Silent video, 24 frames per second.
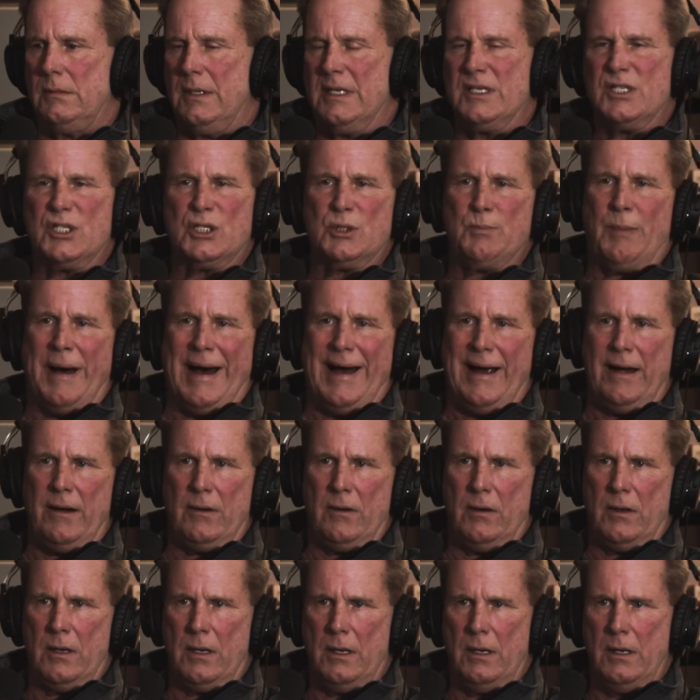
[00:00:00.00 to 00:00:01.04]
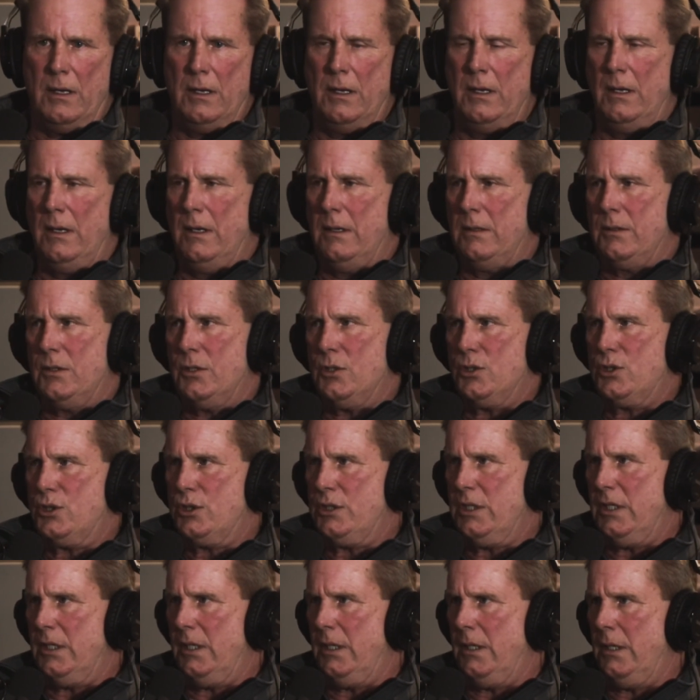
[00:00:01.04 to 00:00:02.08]
inspired to
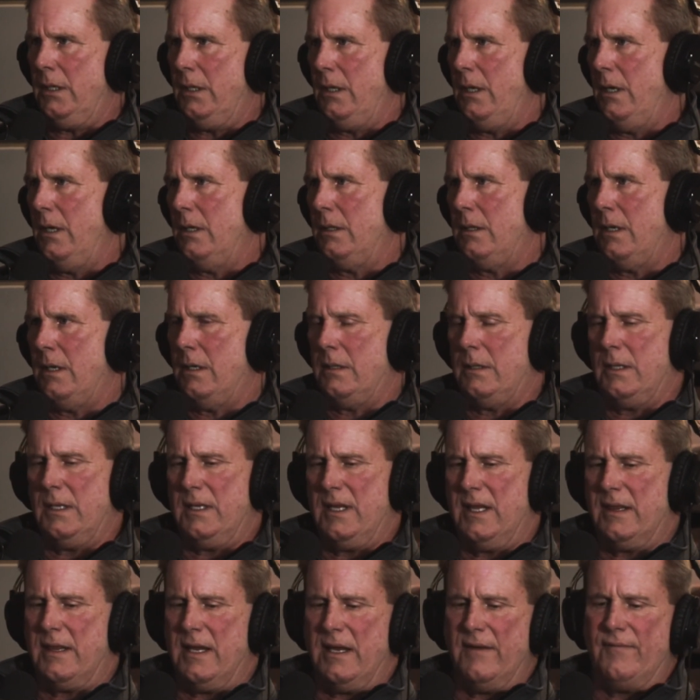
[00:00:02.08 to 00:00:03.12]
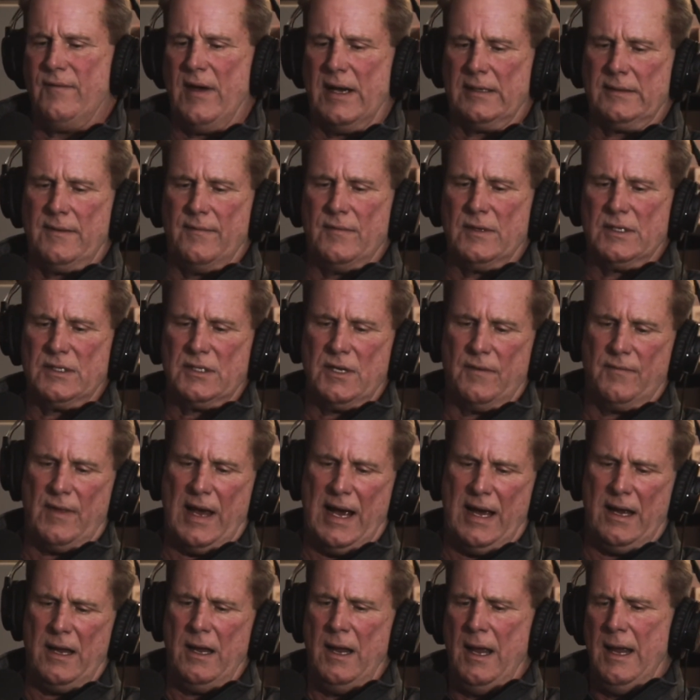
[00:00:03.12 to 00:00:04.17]
see the effectiveness of
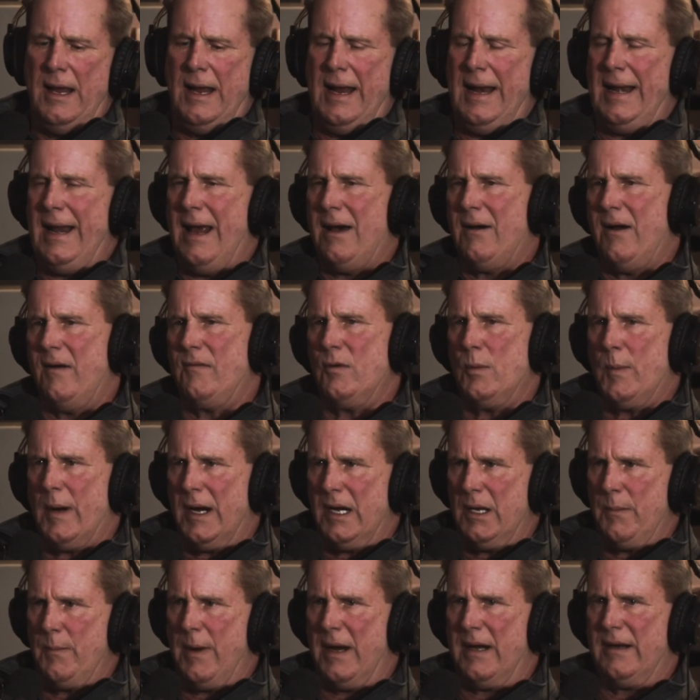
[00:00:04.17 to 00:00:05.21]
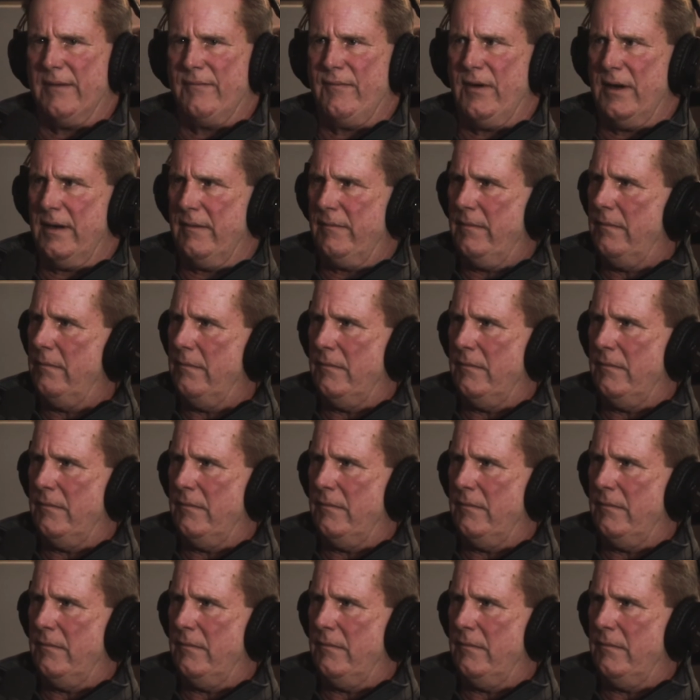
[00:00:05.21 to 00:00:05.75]
that and how everybody benefited.